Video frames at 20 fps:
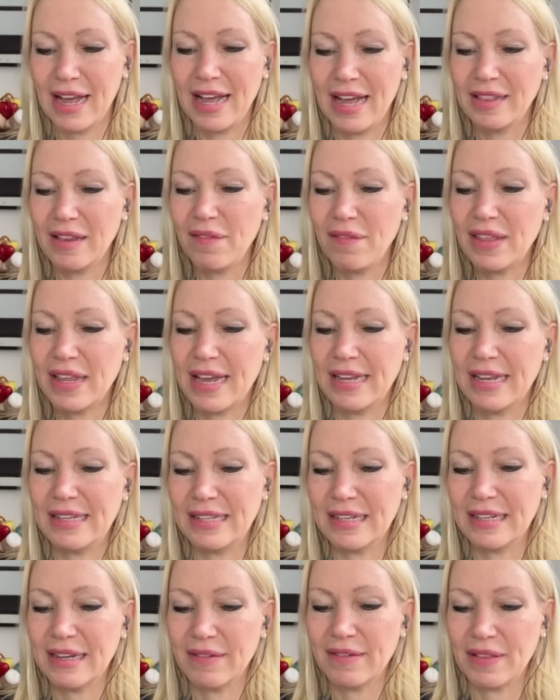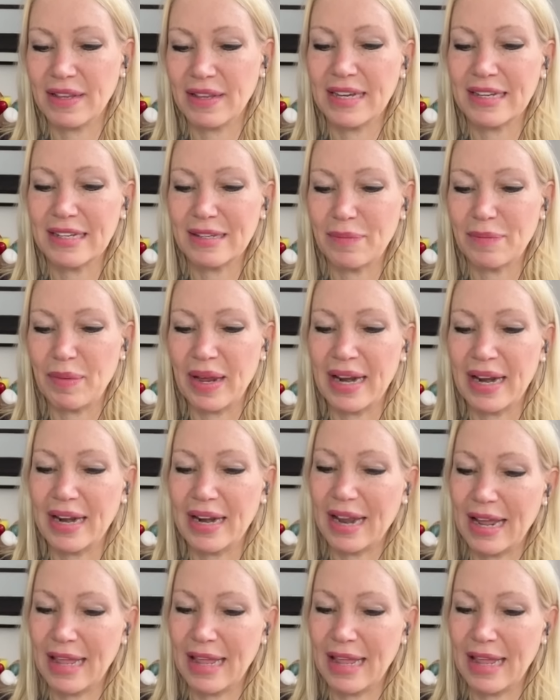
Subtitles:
I love the idea of this, but